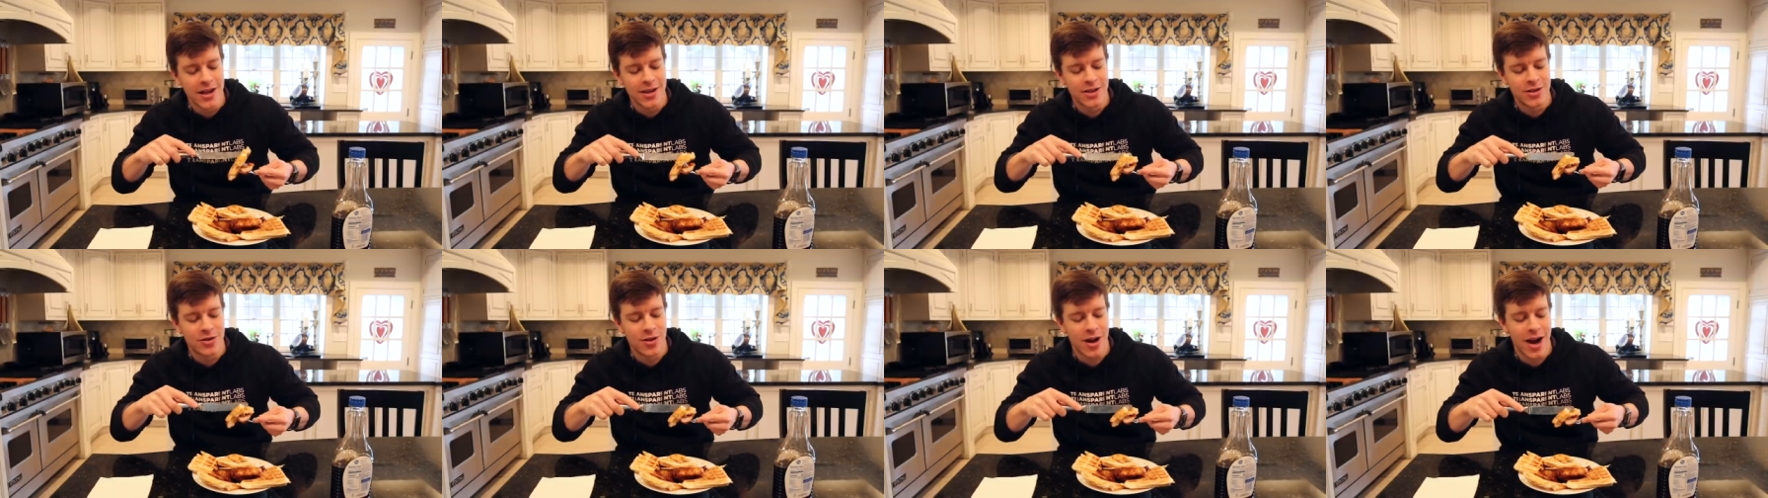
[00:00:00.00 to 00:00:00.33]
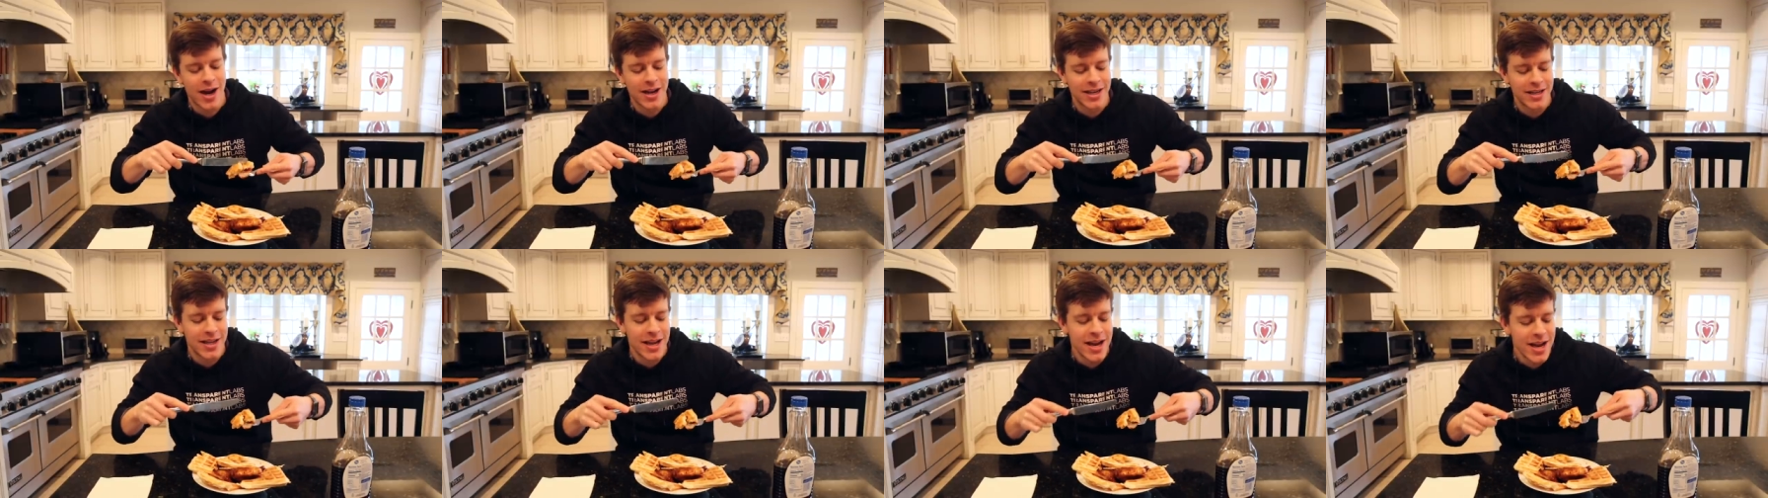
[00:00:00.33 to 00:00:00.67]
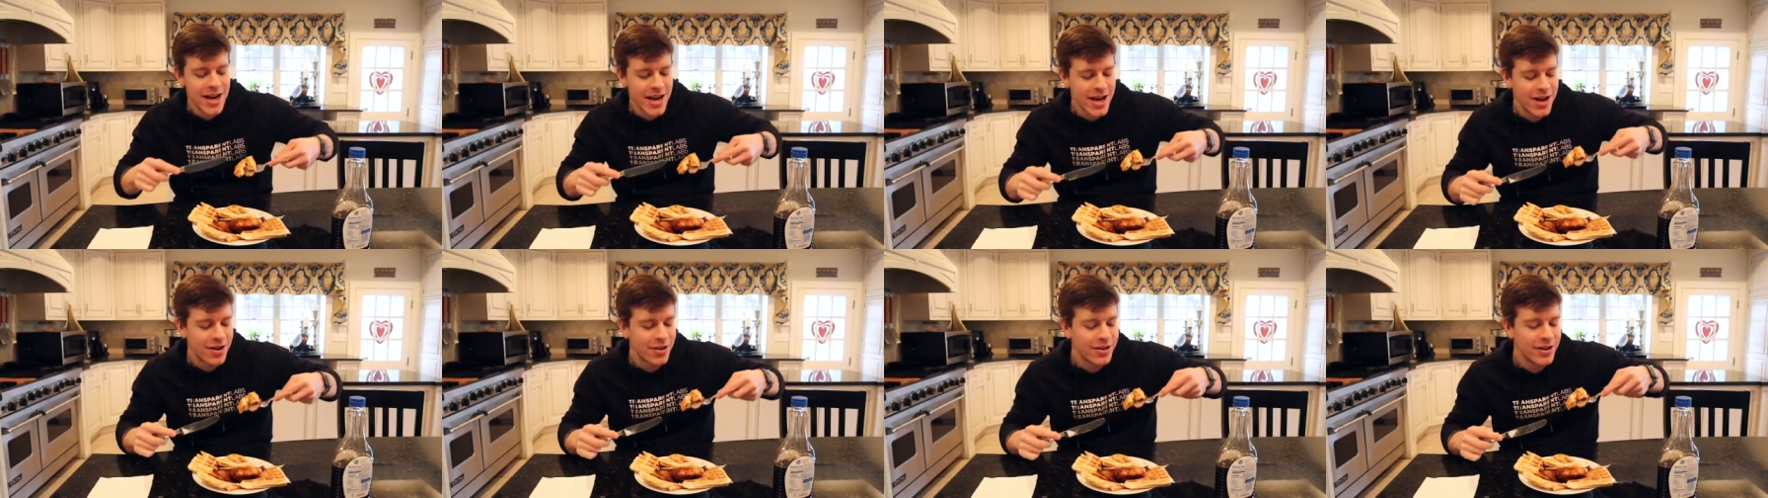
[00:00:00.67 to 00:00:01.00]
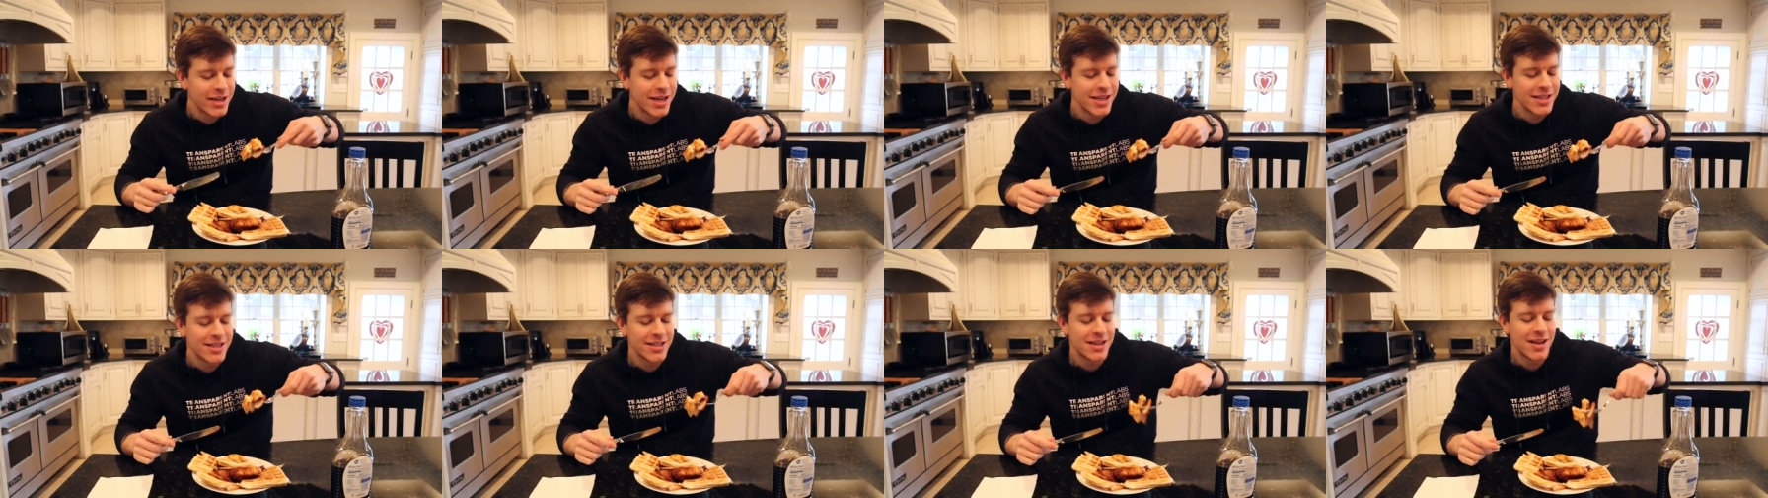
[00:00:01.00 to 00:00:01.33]
try to eat all
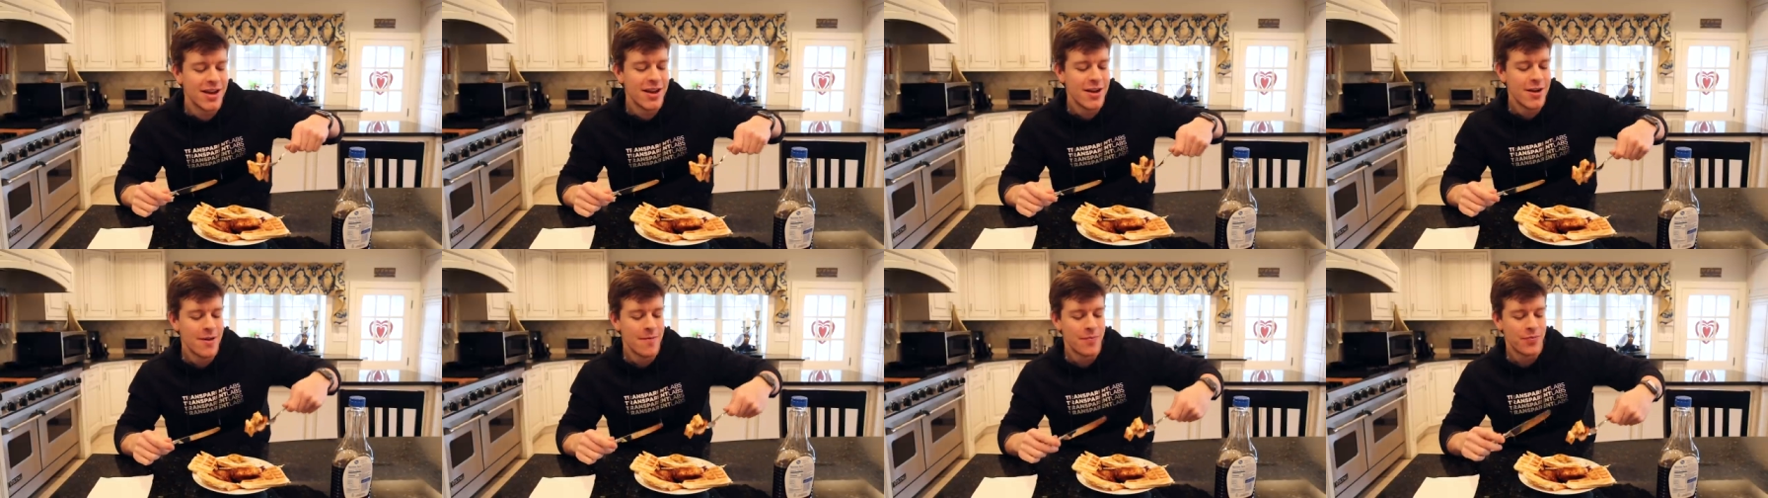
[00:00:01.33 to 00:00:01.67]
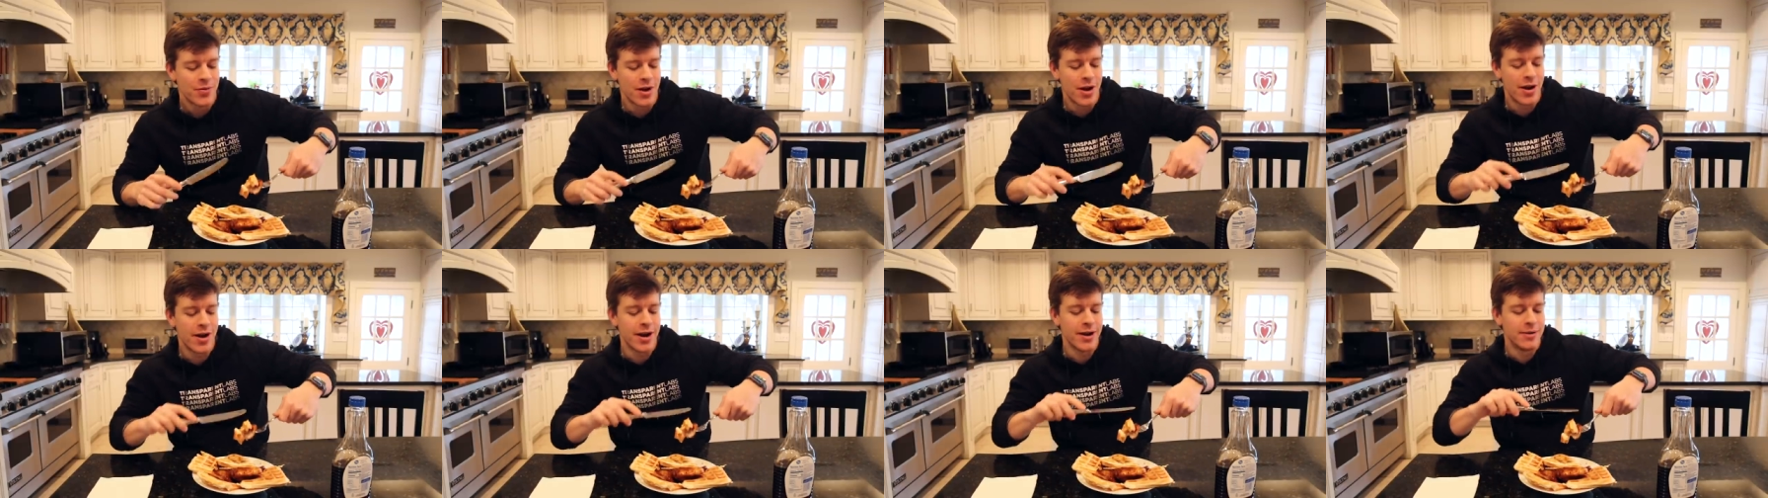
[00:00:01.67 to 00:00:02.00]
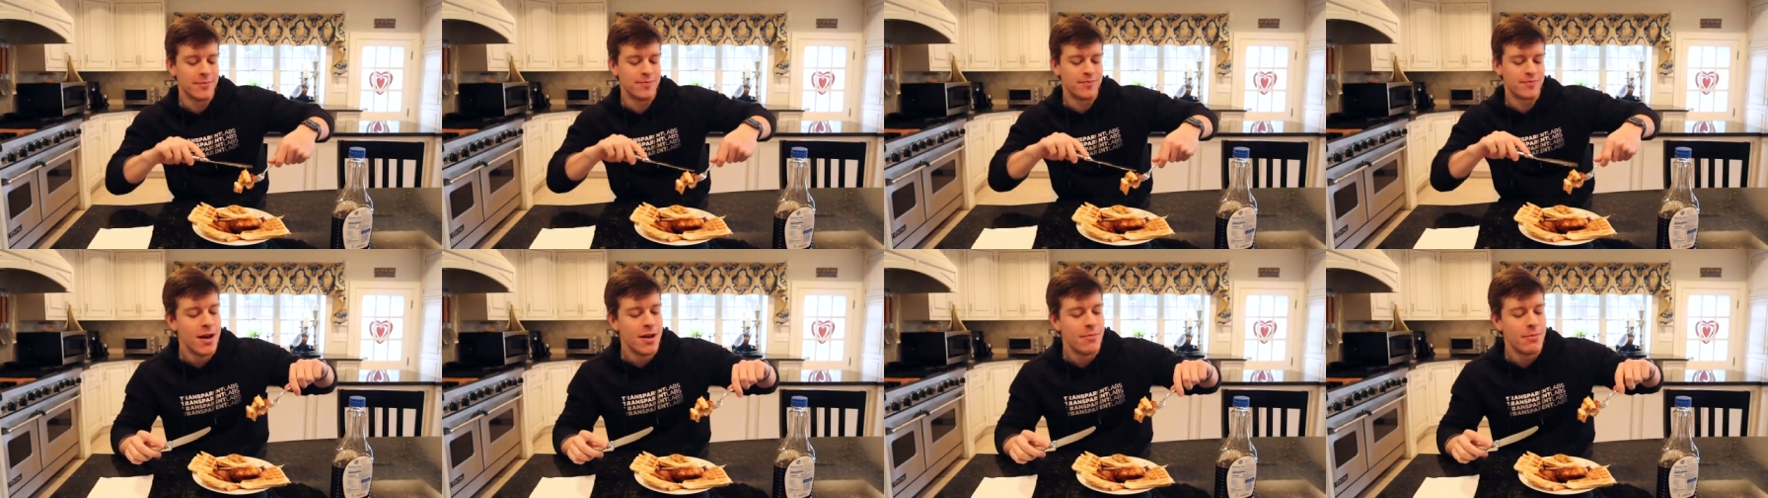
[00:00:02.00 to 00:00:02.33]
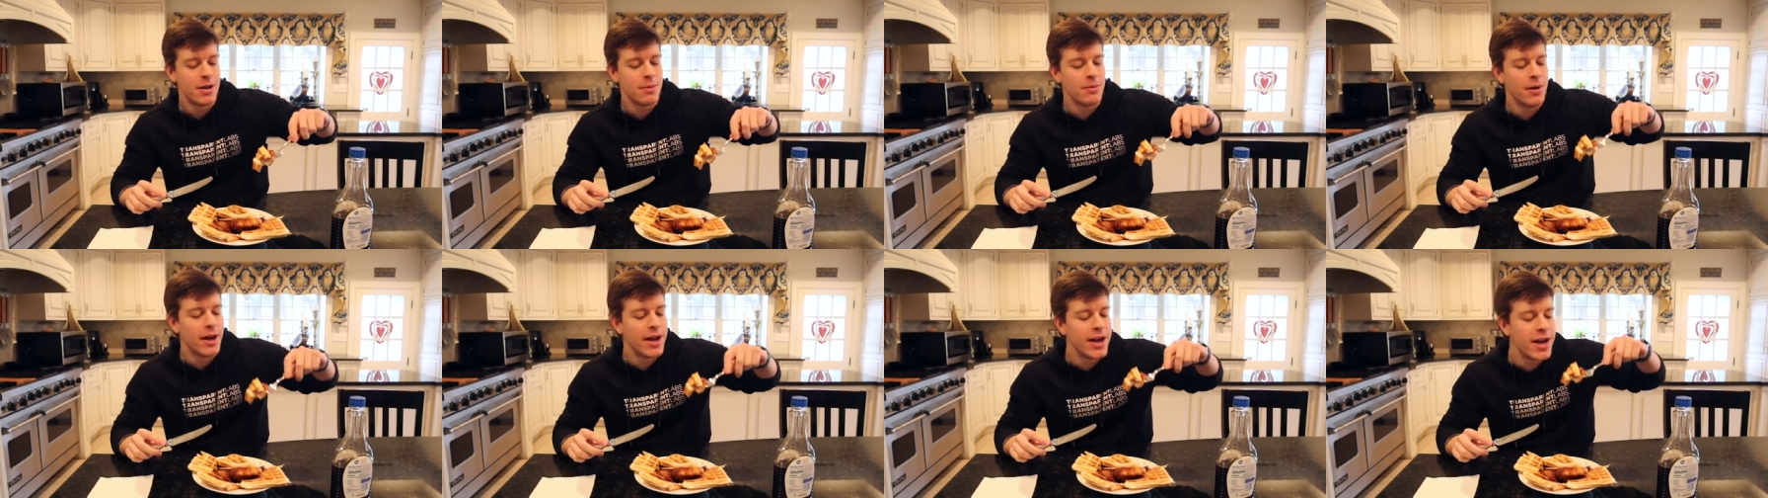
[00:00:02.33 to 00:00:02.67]
this. All right,
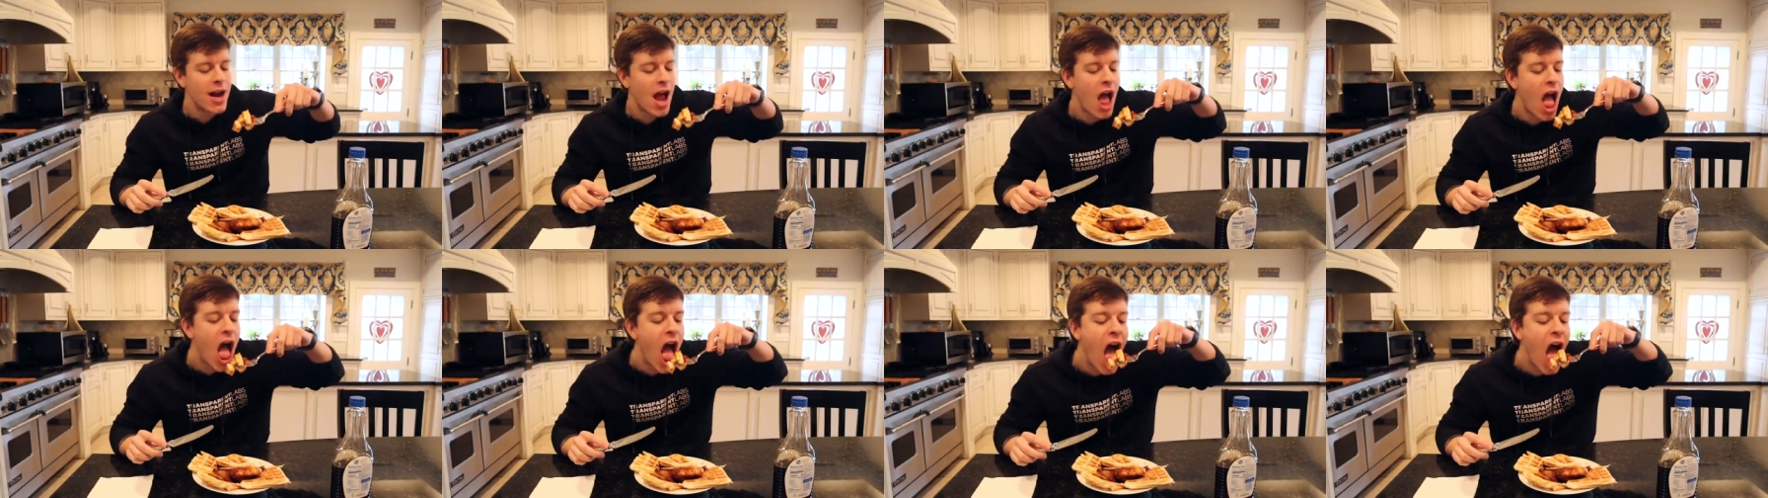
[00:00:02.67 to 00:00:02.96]
big bite.